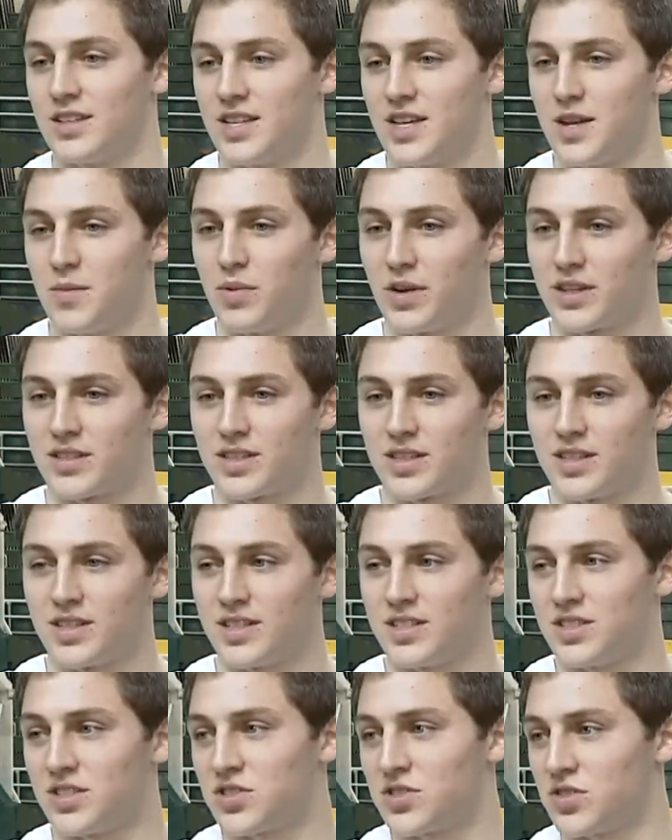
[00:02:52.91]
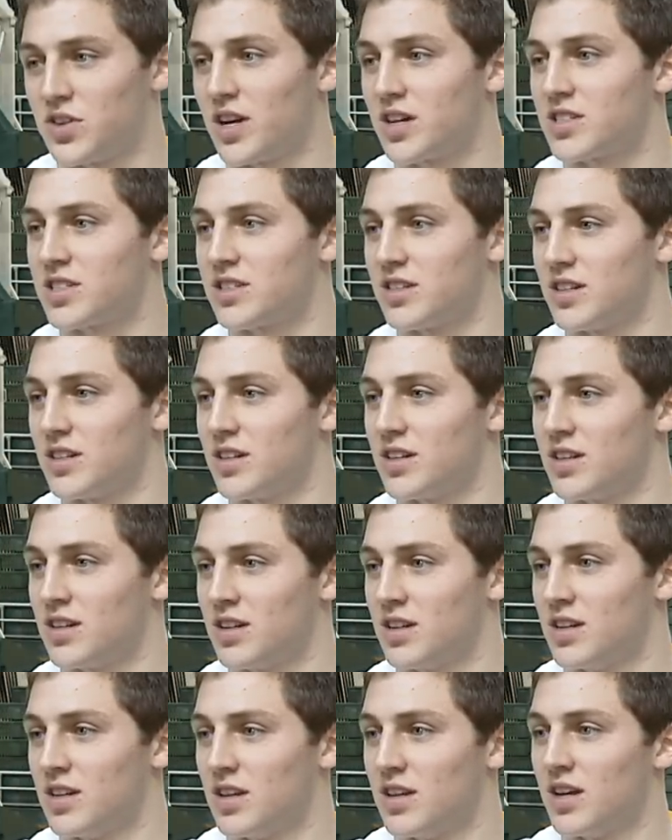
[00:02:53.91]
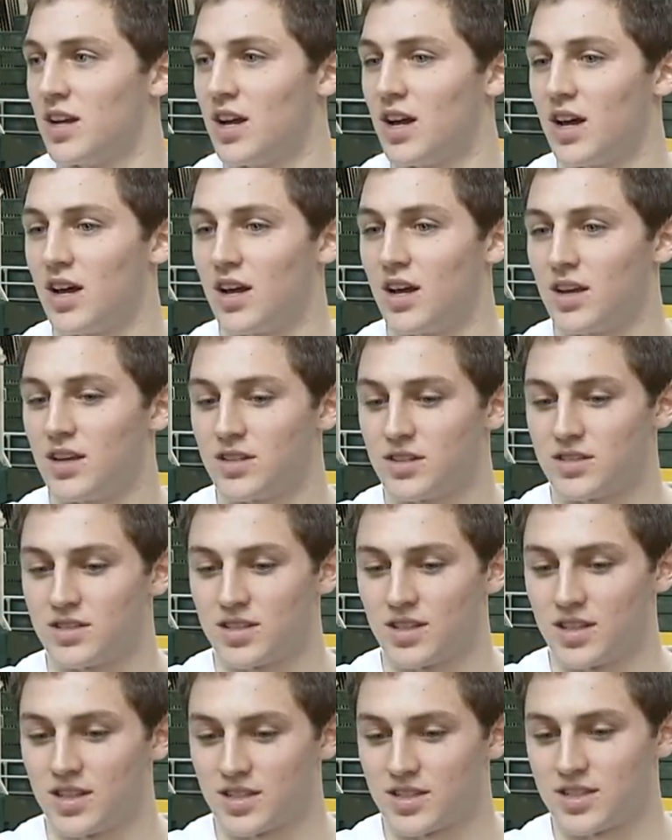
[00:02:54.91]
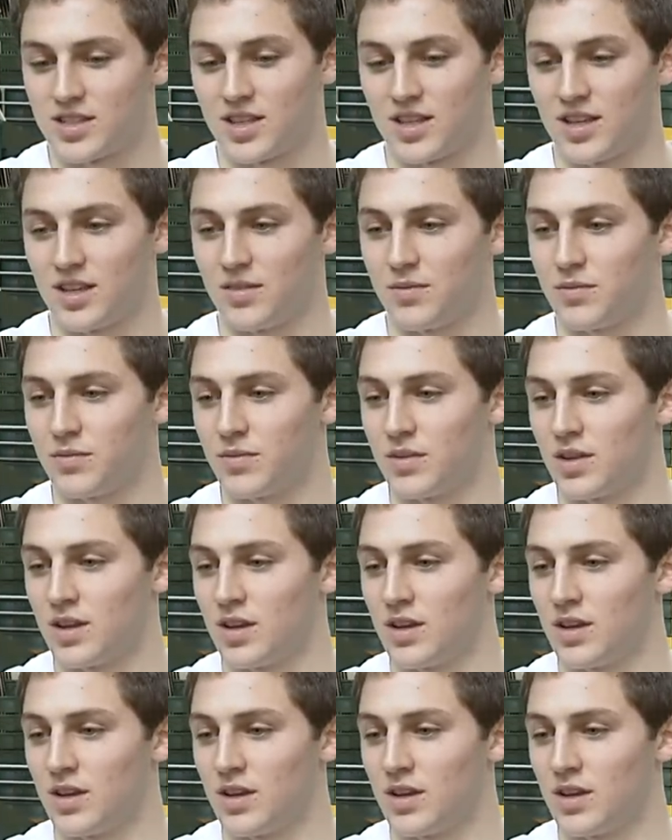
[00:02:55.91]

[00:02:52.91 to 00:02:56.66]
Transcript: he brings a good structure to this team.